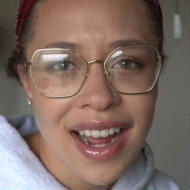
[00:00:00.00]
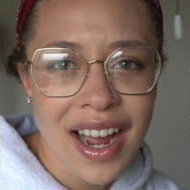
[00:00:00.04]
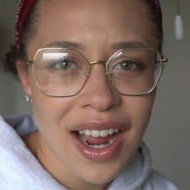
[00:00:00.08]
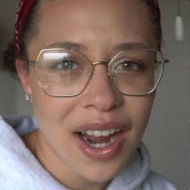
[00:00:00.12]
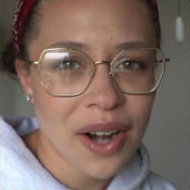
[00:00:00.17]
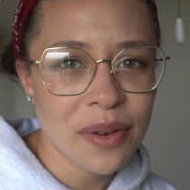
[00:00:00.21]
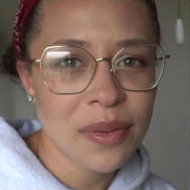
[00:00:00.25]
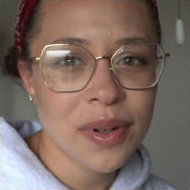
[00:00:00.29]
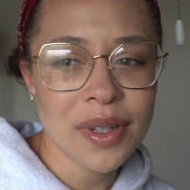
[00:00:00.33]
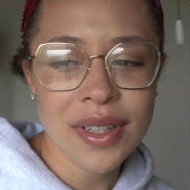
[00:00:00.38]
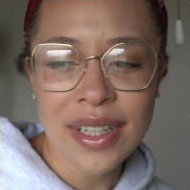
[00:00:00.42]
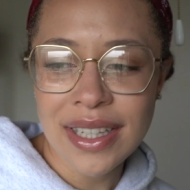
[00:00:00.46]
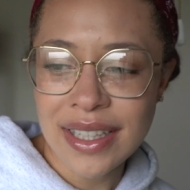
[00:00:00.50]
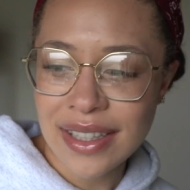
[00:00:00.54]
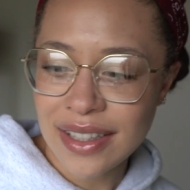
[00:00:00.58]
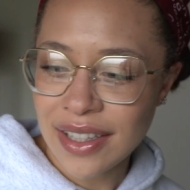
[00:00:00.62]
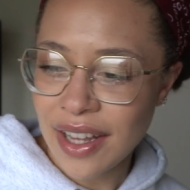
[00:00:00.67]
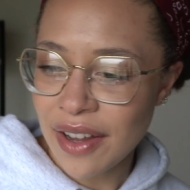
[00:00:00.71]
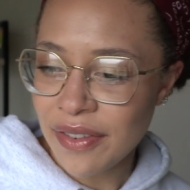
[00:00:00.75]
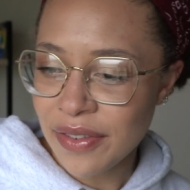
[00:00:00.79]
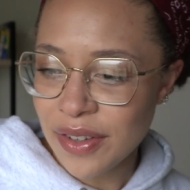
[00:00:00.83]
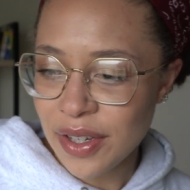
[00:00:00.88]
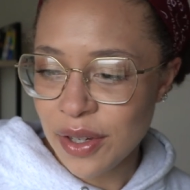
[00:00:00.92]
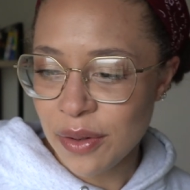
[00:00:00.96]
I really
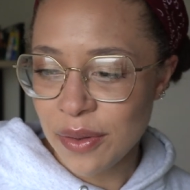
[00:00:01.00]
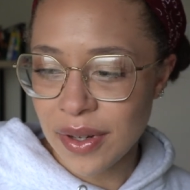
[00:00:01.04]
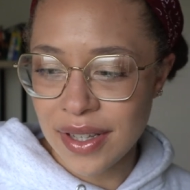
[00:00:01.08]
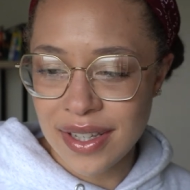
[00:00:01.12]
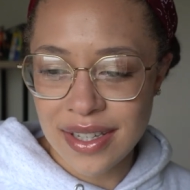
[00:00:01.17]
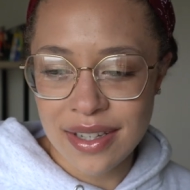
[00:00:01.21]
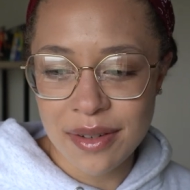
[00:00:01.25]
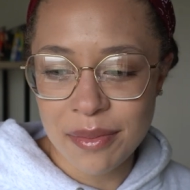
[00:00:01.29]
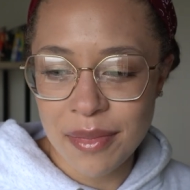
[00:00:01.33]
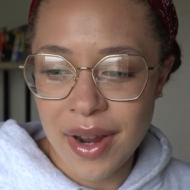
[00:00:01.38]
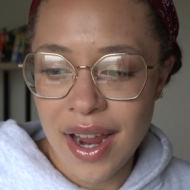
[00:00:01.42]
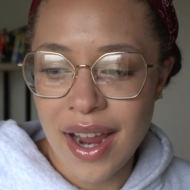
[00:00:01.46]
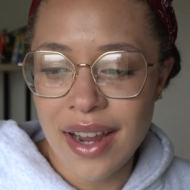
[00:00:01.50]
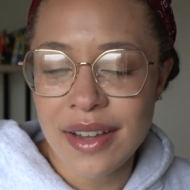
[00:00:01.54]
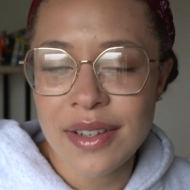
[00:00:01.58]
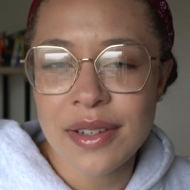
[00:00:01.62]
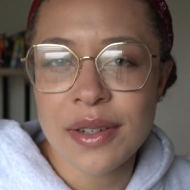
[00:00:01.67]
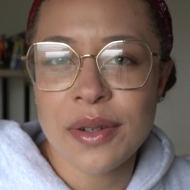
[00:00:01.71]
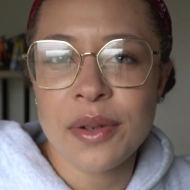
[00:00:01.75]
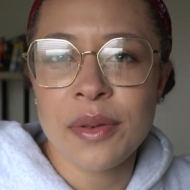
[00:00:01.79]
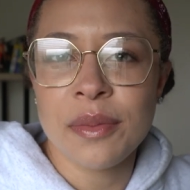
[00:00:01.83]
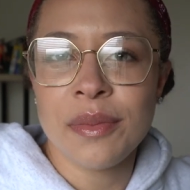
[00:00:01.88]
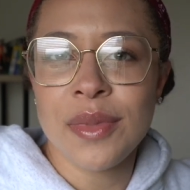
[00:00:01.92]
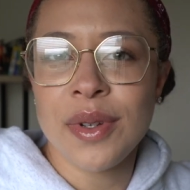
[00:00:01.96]
left you with some High
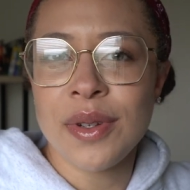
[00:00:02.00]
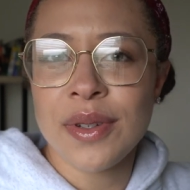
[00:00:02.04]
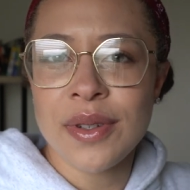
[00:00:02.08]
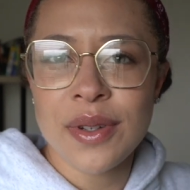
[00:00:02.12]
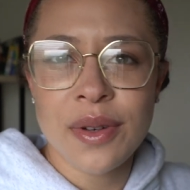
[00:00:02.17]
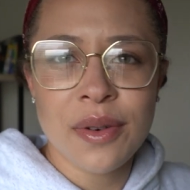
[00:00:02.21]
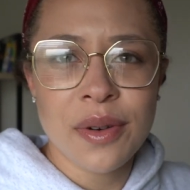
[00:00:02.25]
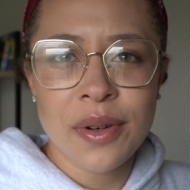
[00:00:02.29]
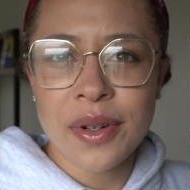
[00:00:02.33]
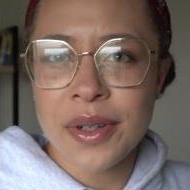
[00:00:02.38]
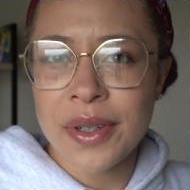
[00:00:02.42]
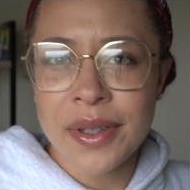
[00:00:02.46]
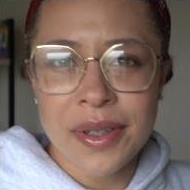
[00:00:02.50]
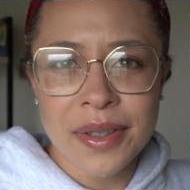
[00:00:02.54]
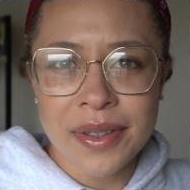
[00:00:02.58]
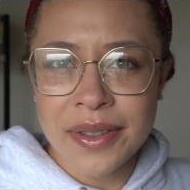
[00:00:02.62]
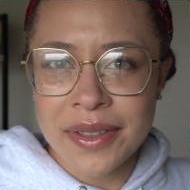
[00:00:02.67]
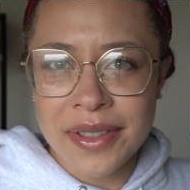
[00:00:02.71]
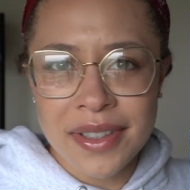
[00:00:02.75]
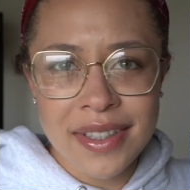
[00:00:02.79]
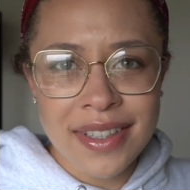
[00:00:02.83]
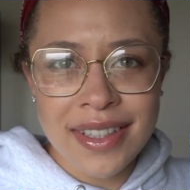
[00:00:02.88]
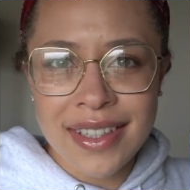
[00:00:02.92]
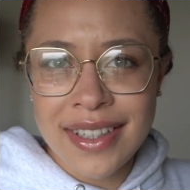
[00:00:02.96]
School
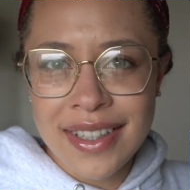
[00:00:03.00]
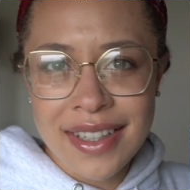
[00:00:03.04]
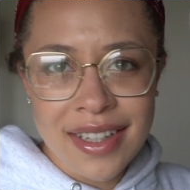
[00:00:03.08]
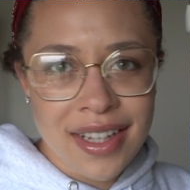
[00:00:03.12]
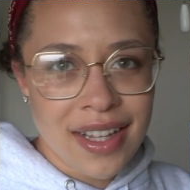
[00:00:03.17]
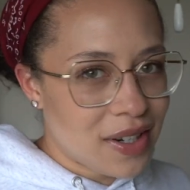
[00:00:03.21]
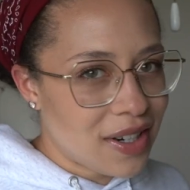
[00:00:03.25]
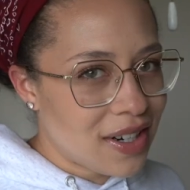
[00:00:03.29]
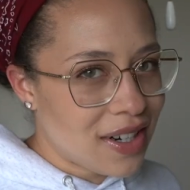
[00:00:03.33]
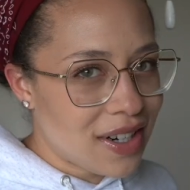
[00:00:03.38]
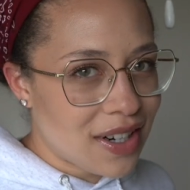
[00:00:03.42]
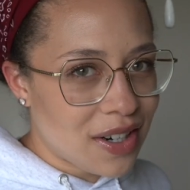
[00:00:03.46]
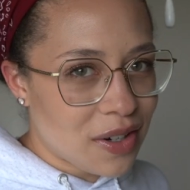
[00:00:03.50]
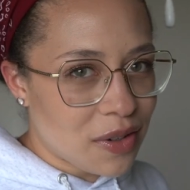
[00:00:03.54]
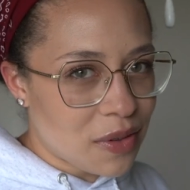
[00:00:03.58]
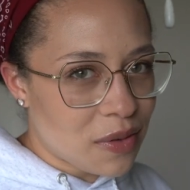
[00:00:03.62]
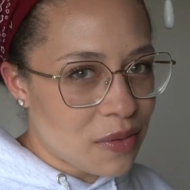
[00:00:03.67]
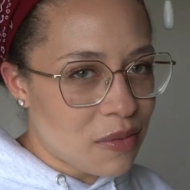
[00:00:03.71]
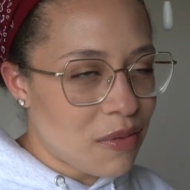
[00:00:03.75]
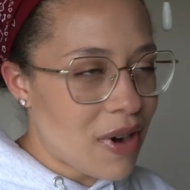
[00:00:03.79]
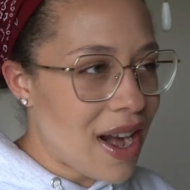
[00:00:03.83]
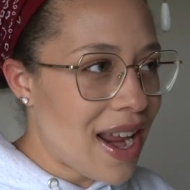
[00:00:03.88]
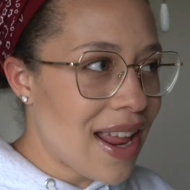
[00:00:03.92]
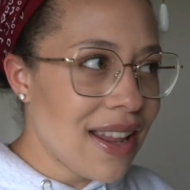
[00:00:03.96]
Musical
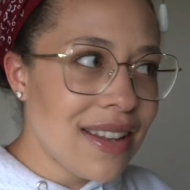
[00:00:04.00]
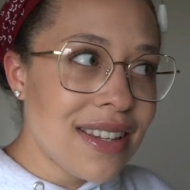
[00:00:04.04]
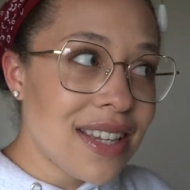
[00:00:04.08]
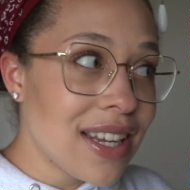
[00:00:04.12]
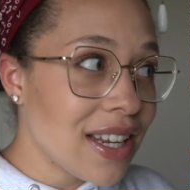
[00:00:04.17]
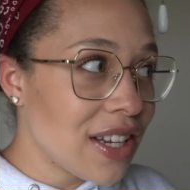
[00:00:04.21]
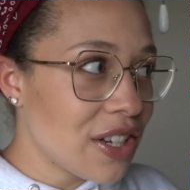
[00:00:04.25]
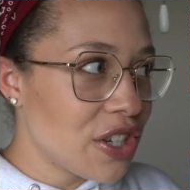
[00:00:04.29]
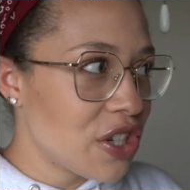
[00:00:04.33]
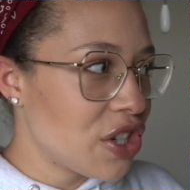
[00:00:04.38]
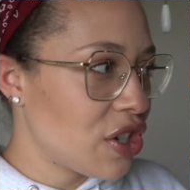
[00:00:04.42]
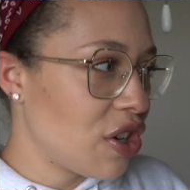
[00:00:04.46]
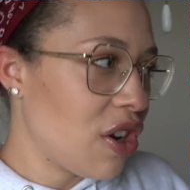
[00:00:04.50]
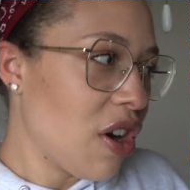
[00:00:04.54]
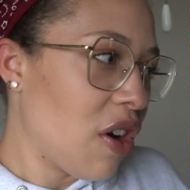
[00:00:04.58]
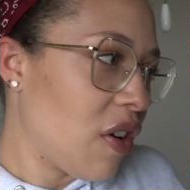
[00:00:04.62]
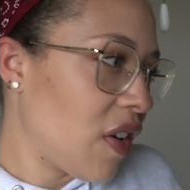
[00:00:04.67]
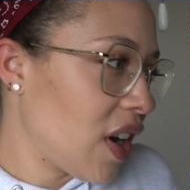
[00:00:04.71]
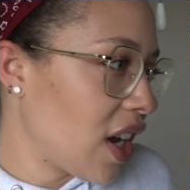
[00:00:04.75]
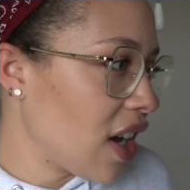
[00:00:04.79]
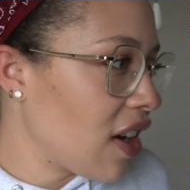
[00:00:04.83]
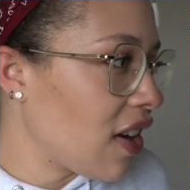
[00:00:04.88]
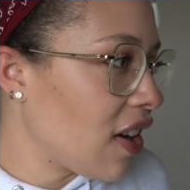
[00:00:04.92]
rantage going